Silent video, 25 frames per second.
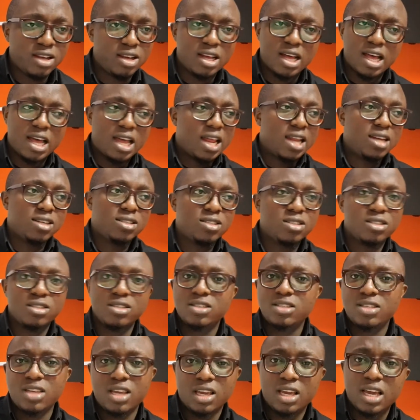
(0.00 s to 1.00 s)
And
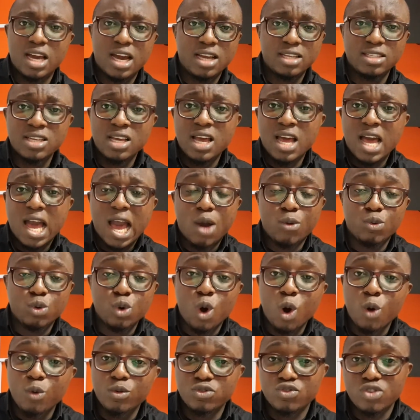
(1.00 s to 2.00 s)
see, guys, I would
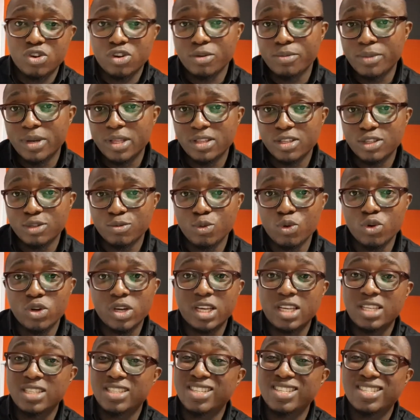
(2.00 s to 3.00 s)
always recommend this book.
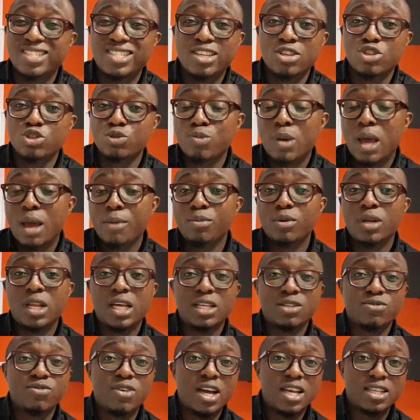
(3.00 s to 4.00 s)
It's the sales Bible
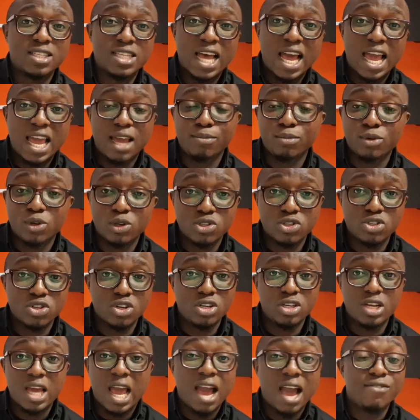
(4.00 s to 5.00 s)
as far as I am
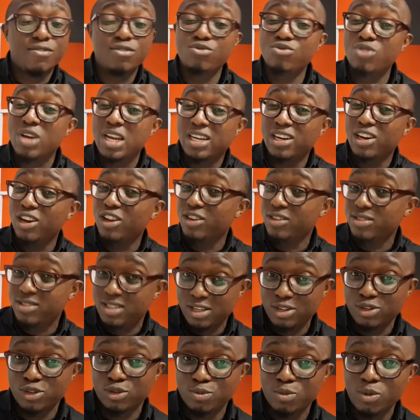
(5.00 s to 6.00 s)
concerned. I haven't read a lot of
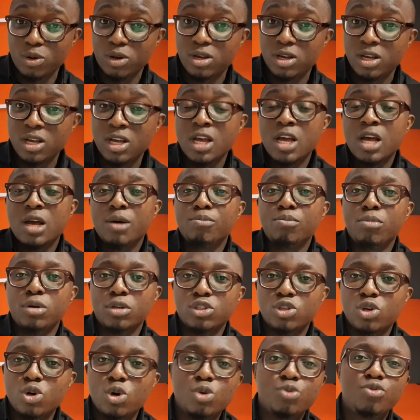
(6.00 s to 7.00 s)
sales book,
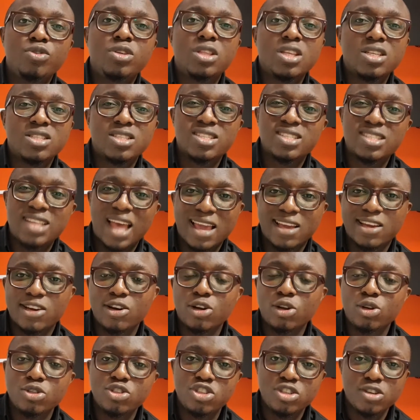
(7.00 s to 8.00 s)
but go read The
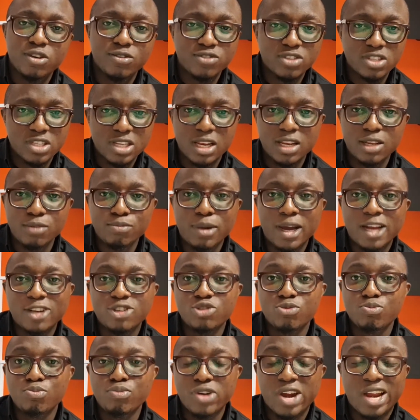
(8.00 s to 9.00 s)
Psychology of Selling by
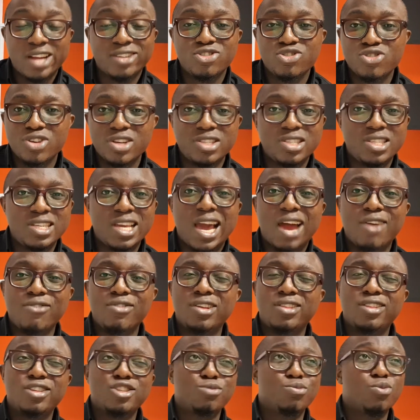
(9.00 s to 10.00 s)
Brian Tracy. I
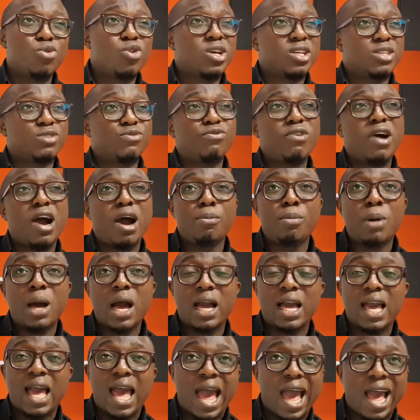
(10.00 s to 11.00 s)
read this book as far
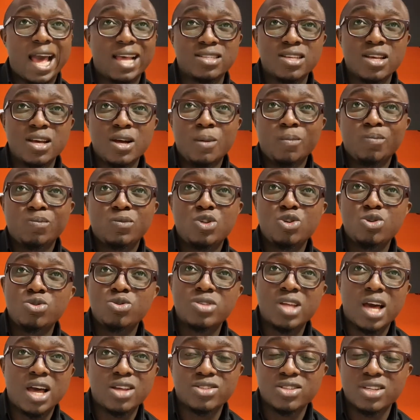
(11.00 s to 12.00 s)
back as
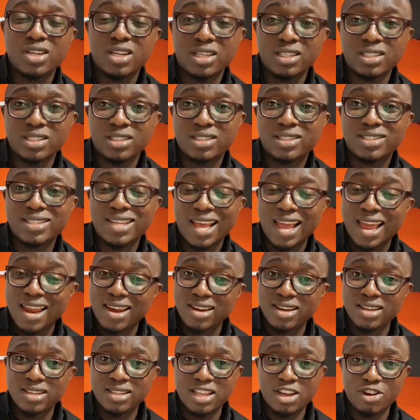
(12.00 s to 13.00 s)

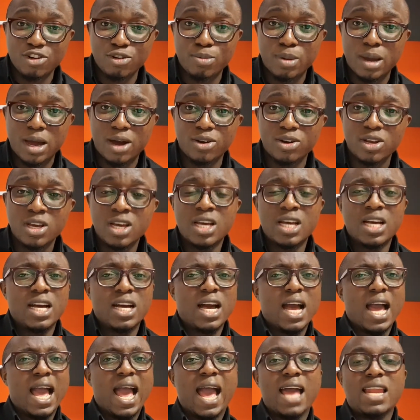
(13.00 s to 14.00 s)
2010, thereabout.
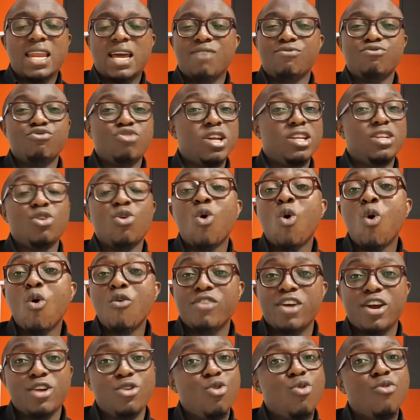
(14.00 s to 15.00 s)
And I've read it
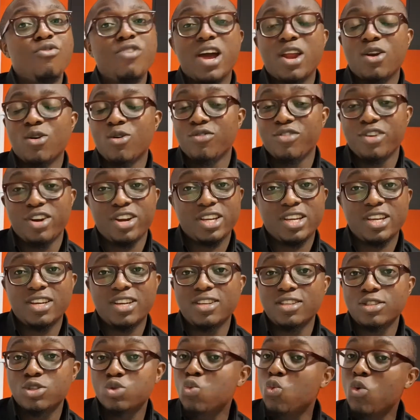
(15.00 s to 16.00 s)
over and over and over again.
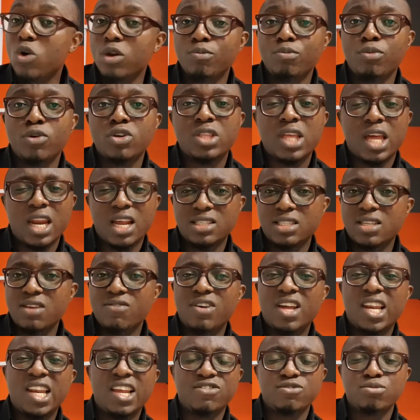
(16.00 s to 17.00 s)
It's one book that has
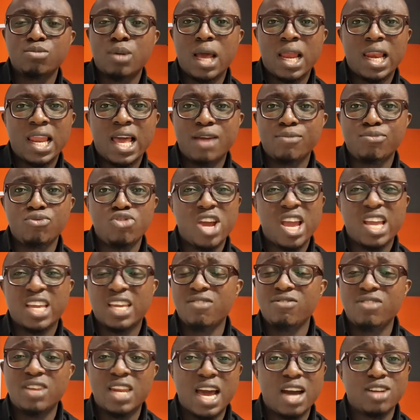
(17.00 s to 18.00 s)
never left my library. I
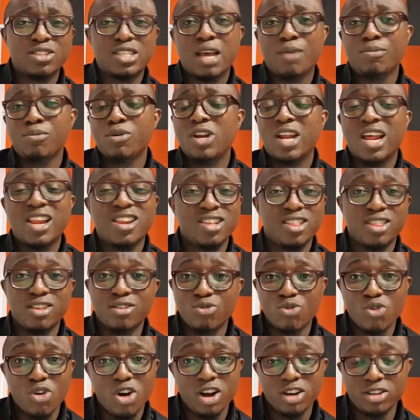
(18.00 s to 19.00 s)
gave it out. I bought another
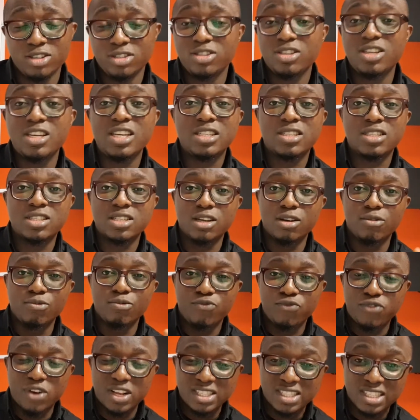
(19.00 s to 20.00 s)
one. It's a
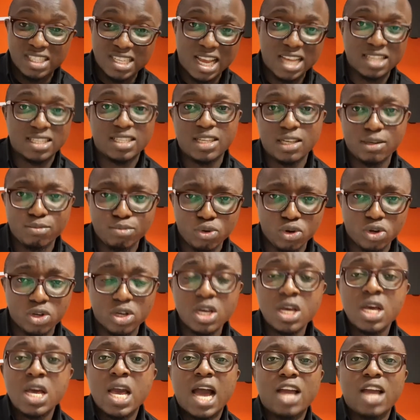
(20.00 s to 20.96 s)
fantastic book.